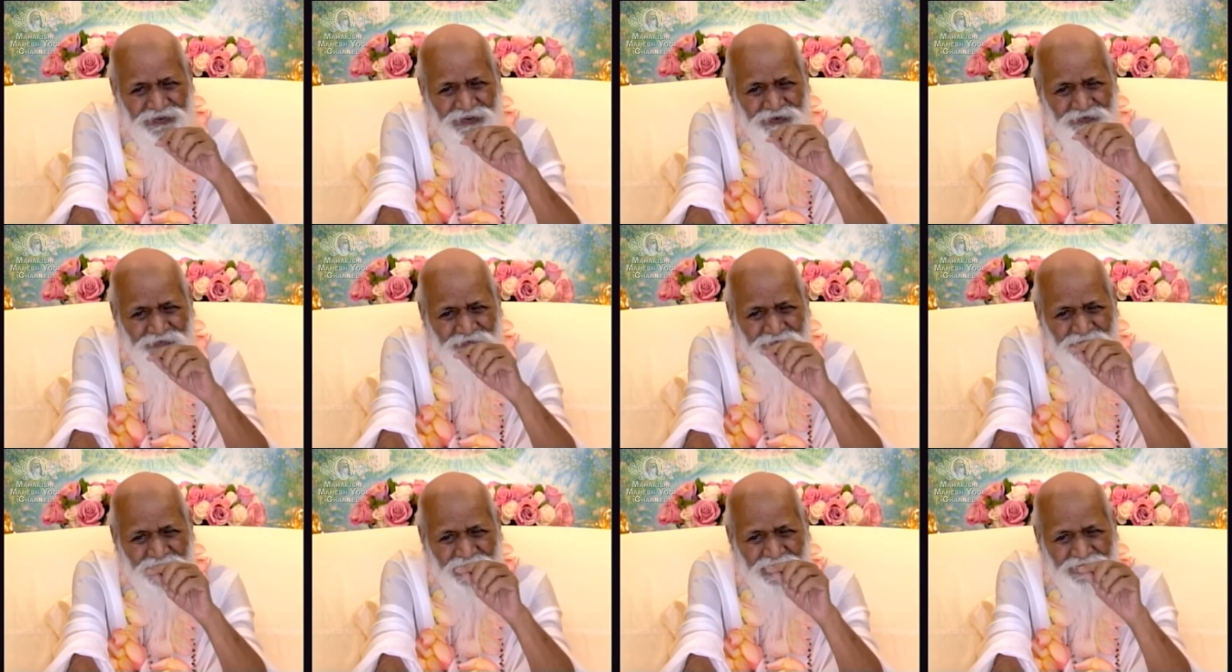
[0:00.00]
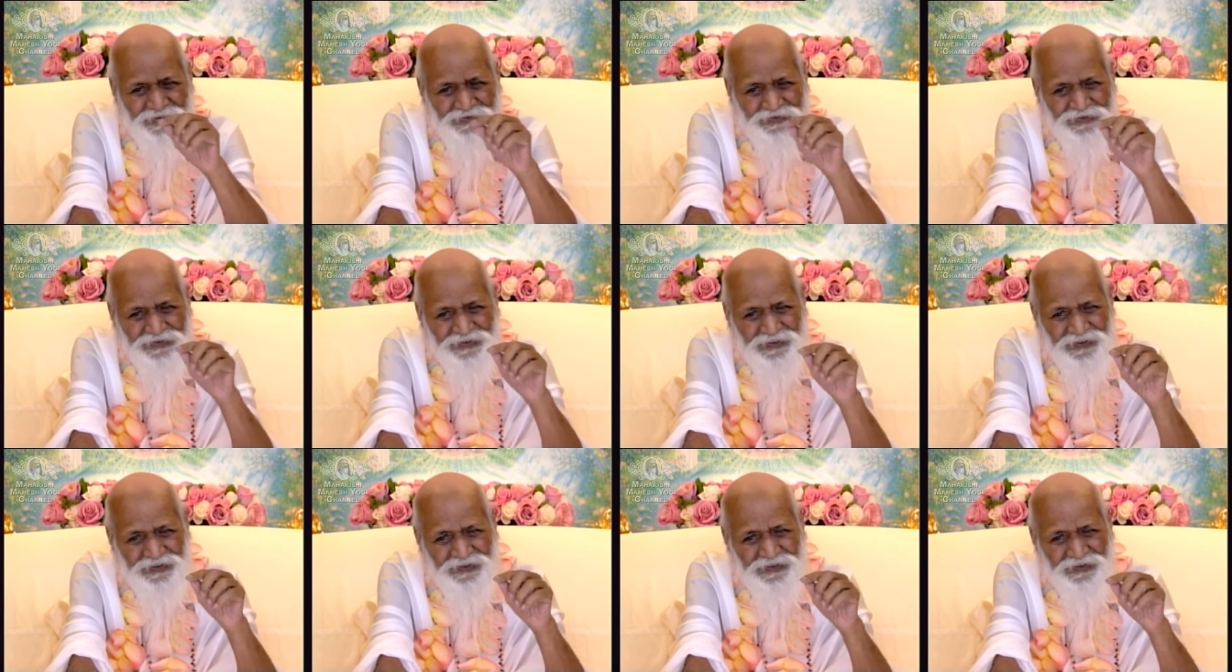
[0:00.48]
and
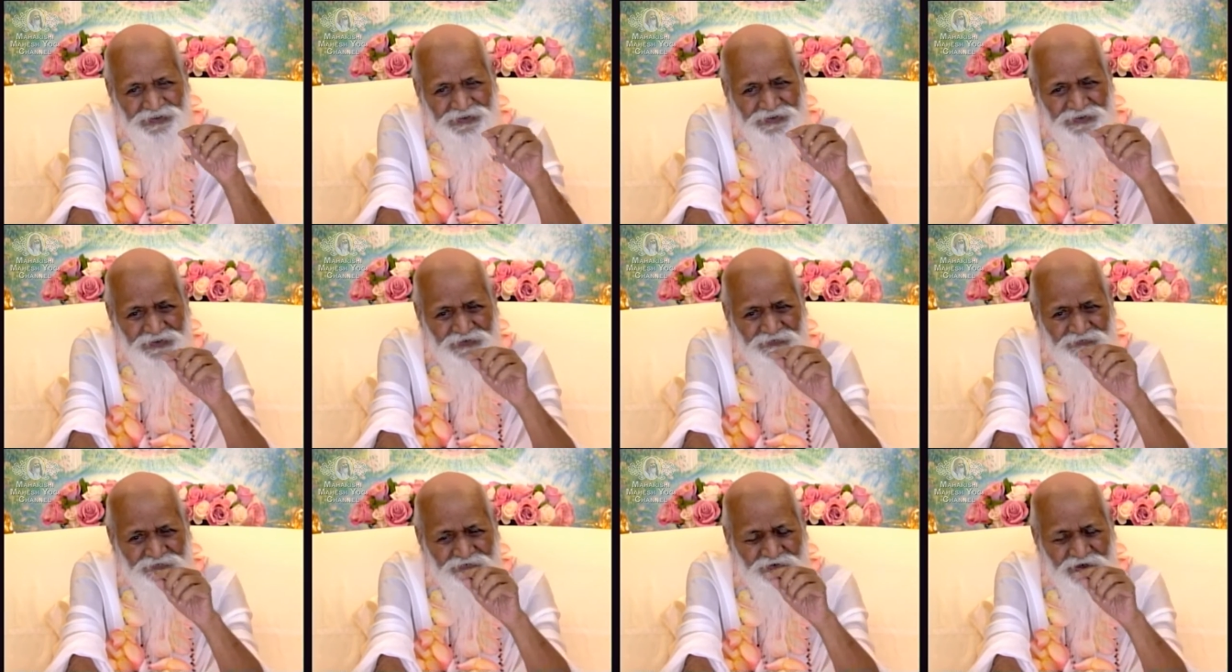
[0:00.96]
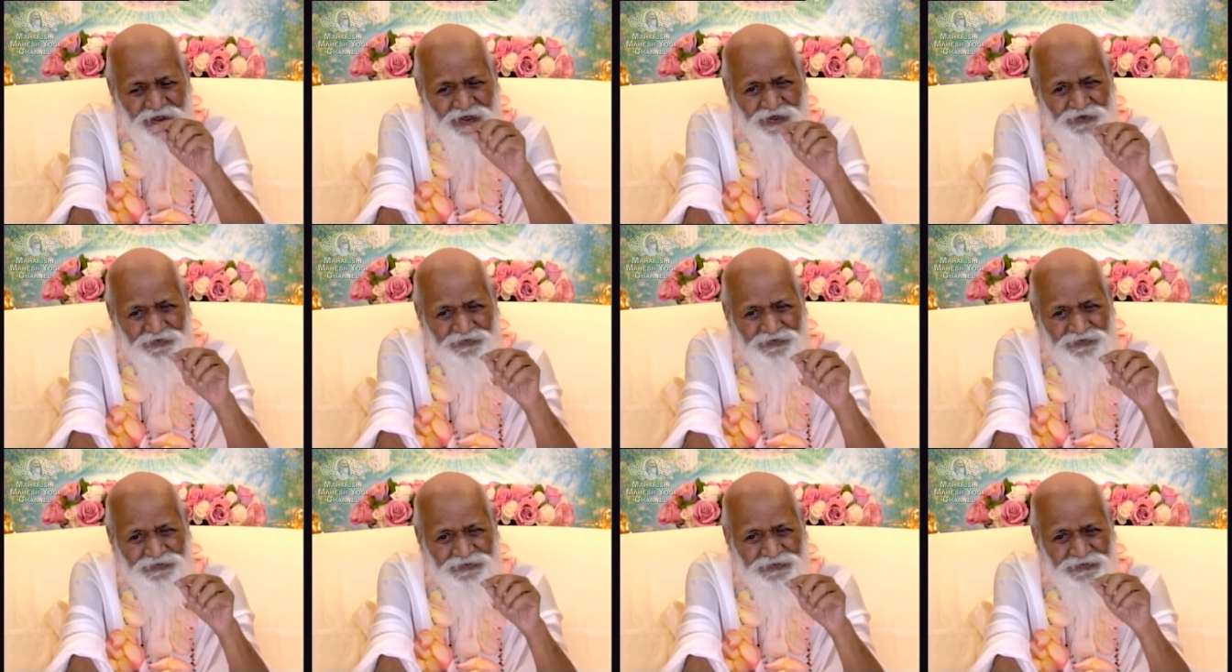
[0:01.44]
branches and
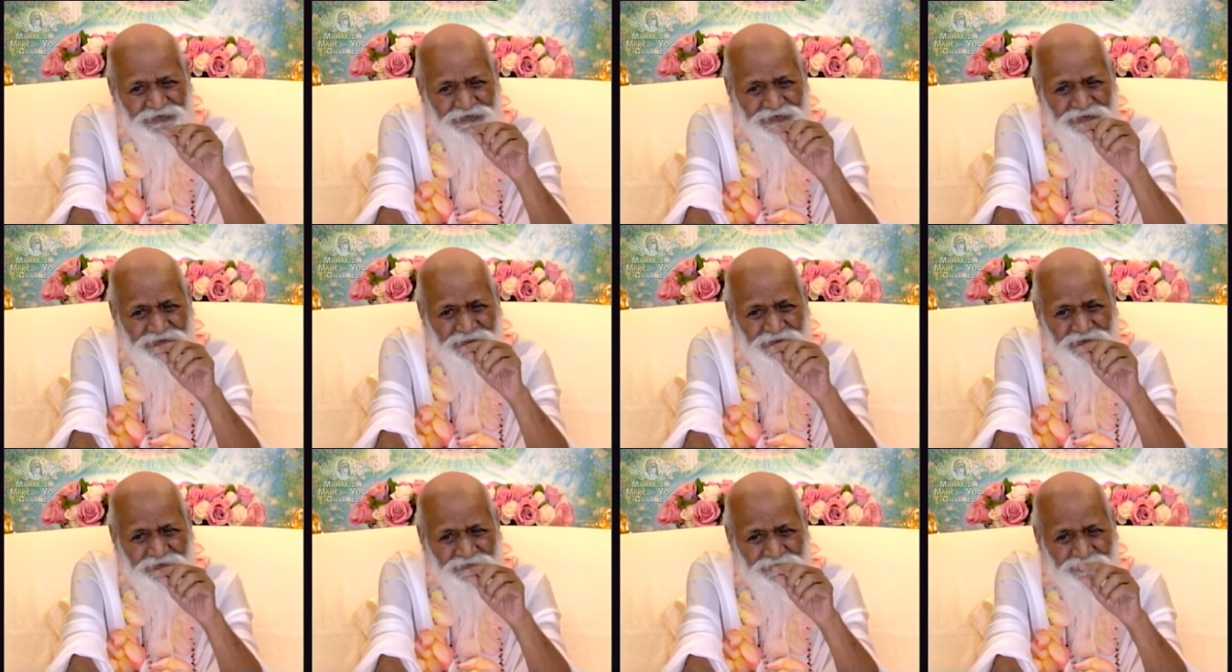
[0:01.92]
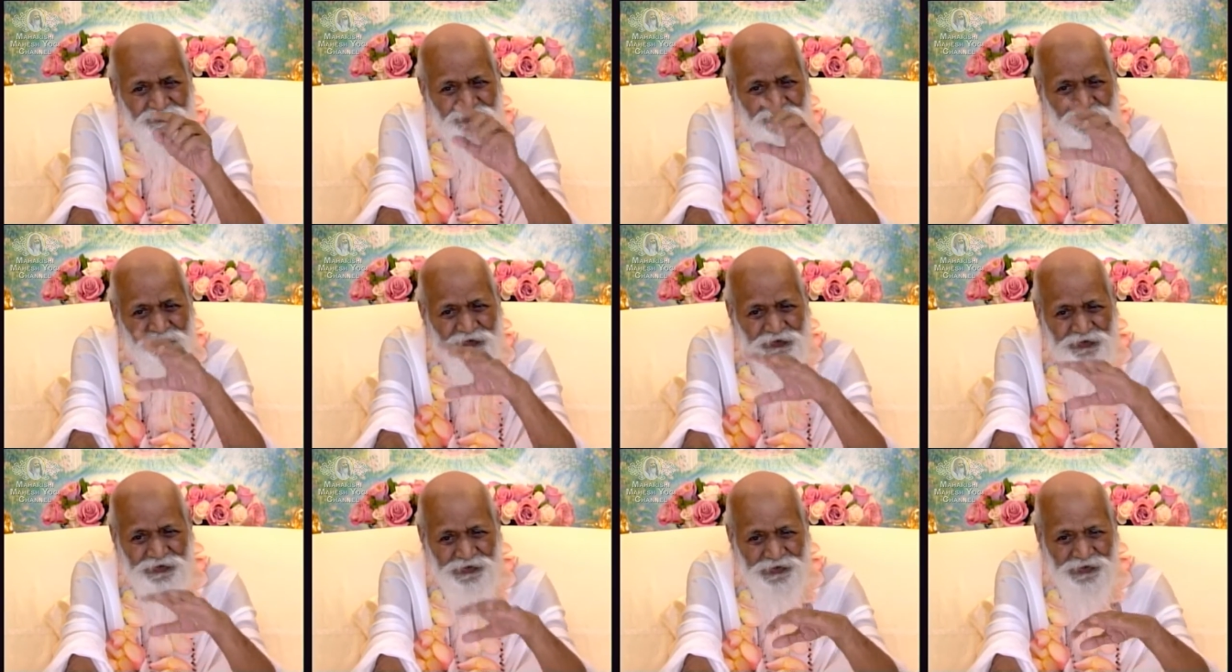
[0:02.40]
flowers and
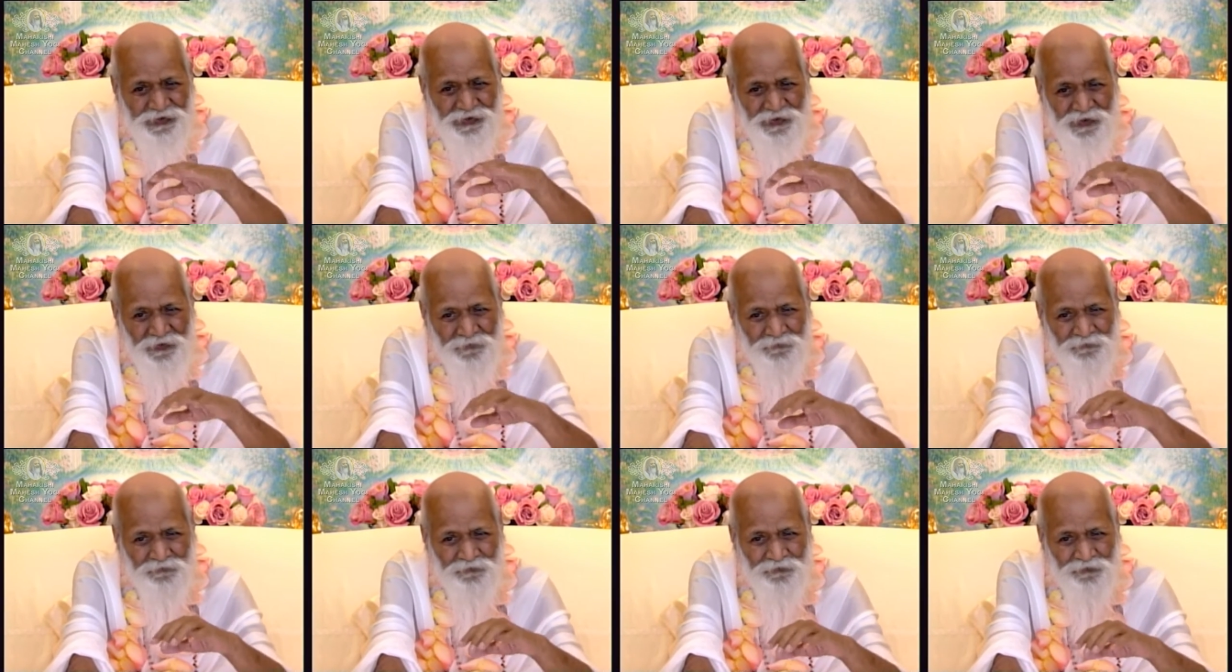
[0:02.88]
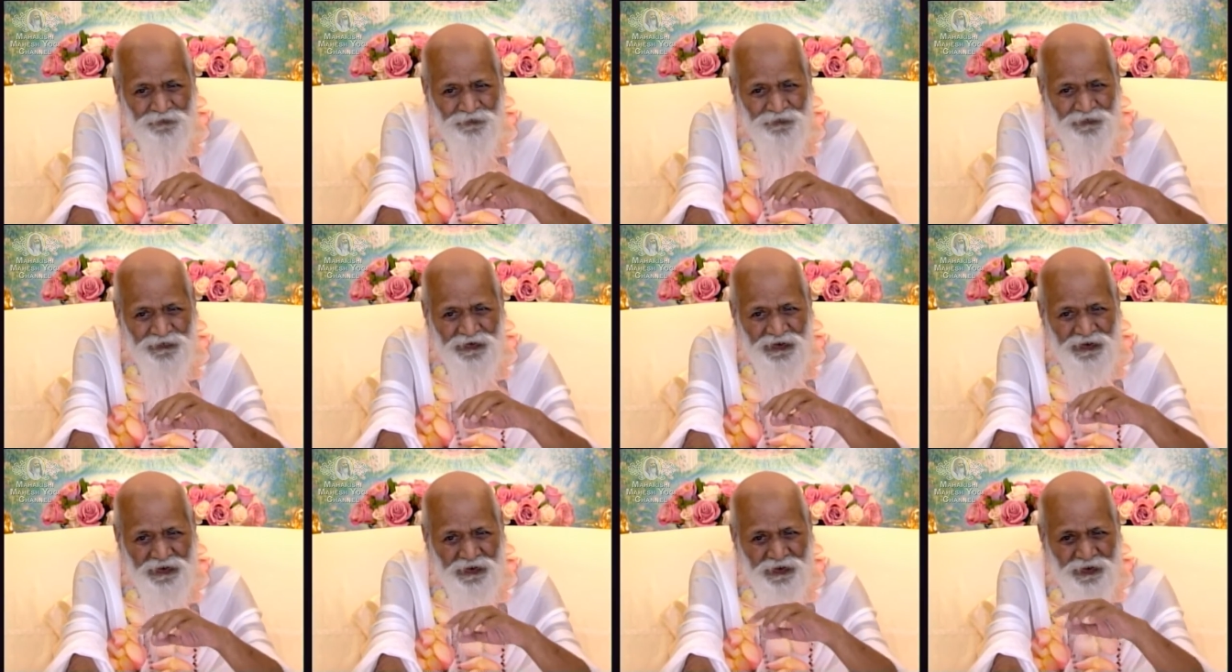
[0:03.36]
fruits
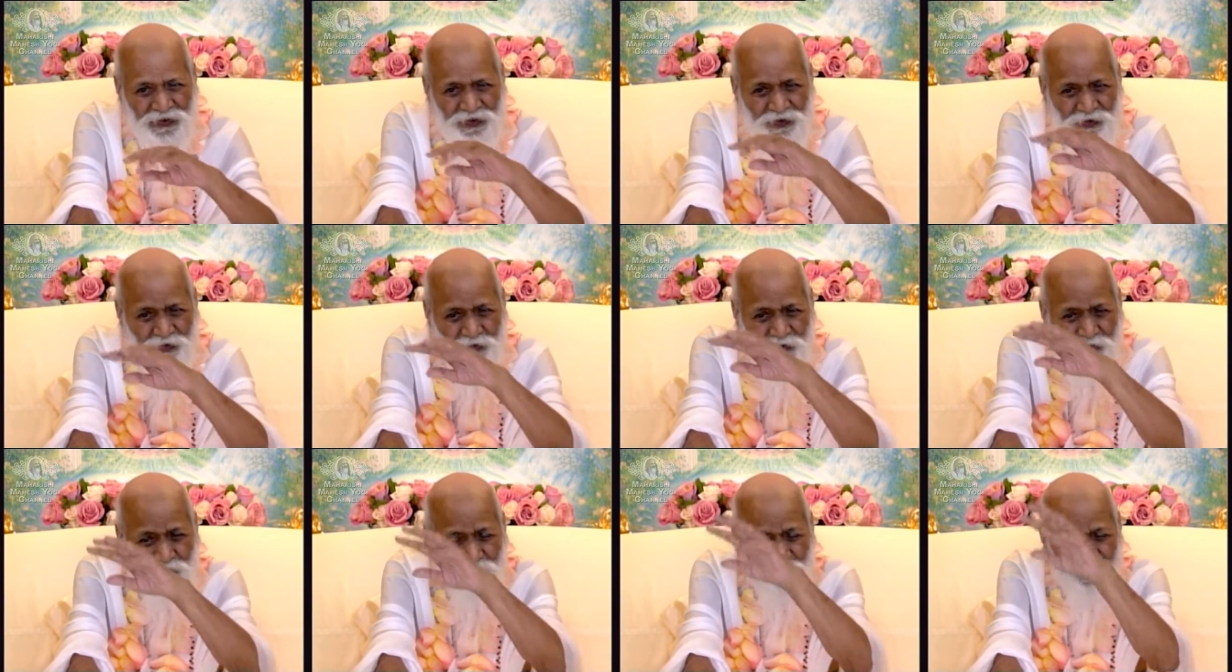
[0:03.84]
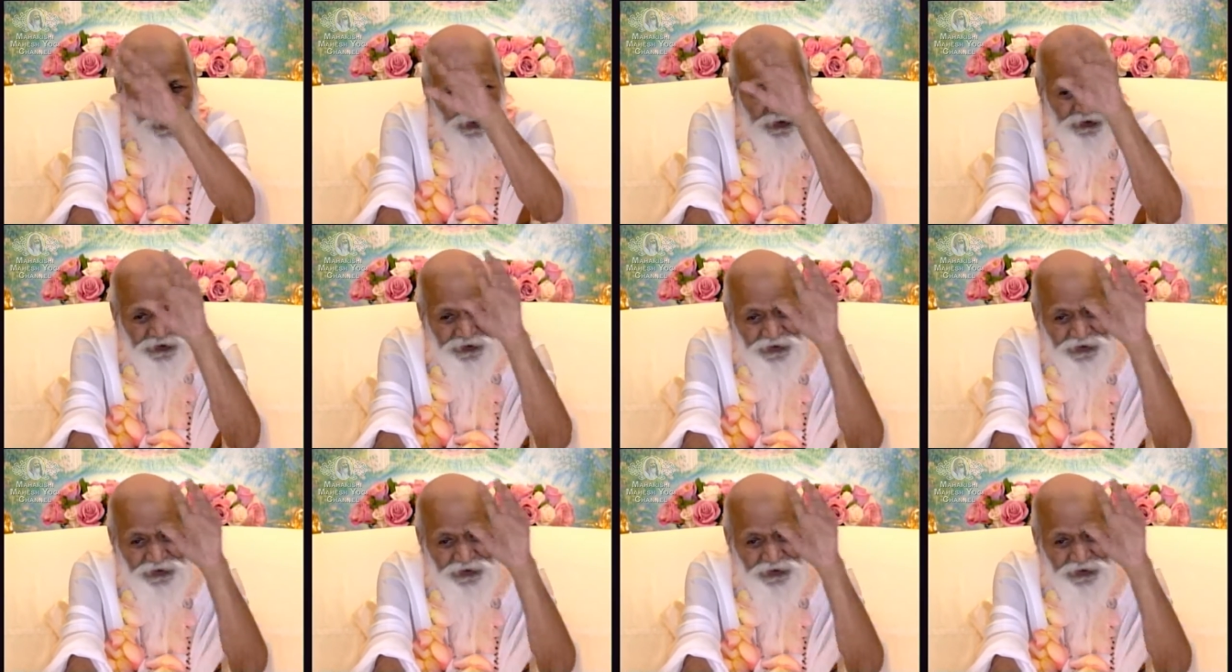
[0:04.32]
whole